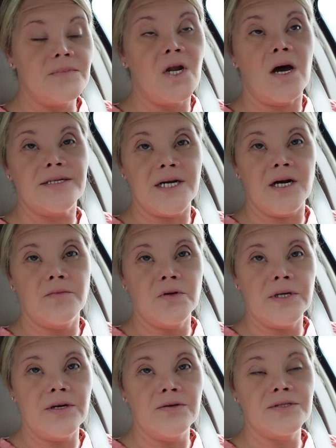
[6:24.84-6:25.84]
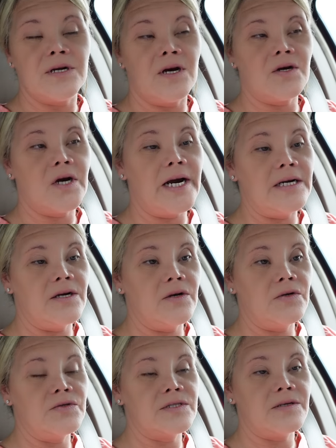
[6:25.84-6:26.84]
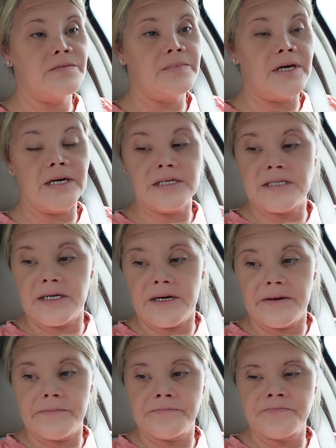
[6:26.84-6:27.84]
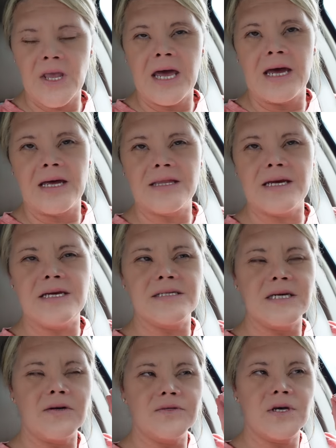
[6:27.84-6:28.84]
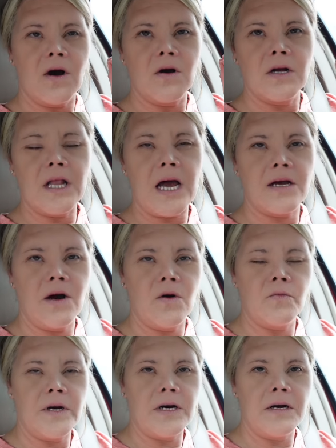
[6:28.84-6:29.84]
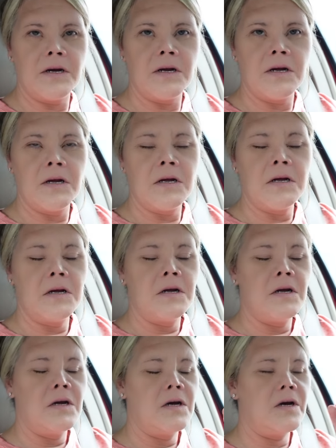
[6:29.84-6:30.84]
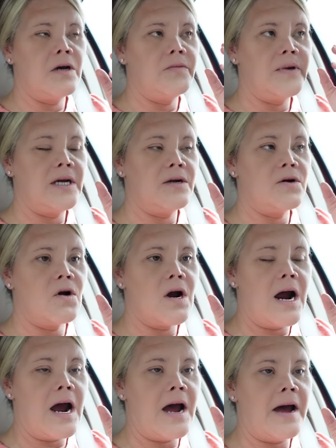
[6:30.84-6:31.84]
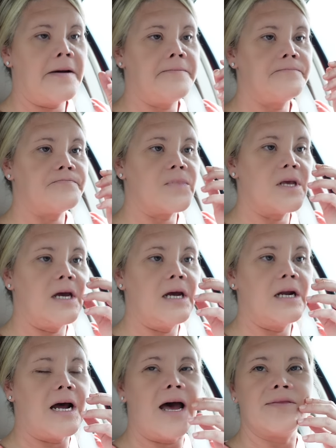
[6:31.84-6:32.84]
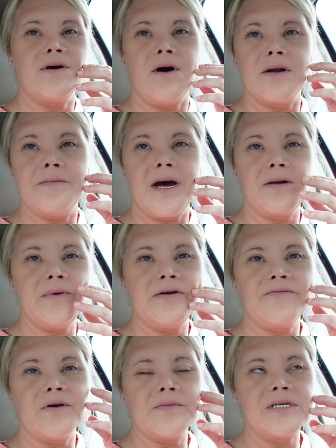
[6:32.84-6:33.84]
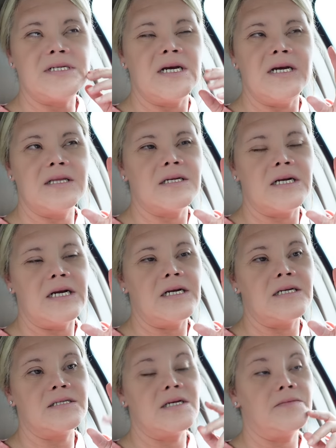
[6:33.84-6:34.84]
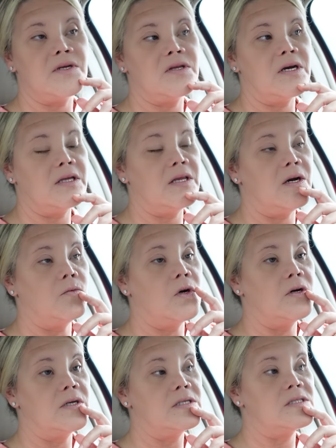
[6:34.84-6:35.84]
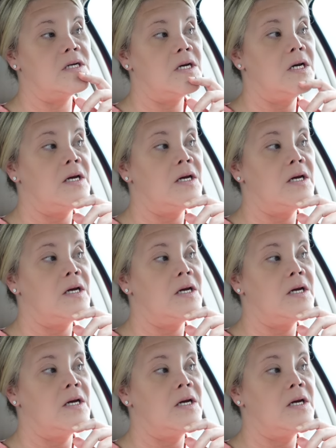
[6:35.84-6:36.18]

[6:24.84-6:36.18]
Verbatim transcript: Not terrible news, not great news, but um, I think he said it was called glaucoma um, in her eye, and I thought it might have been from the teeth, and he didn't seem to think that was.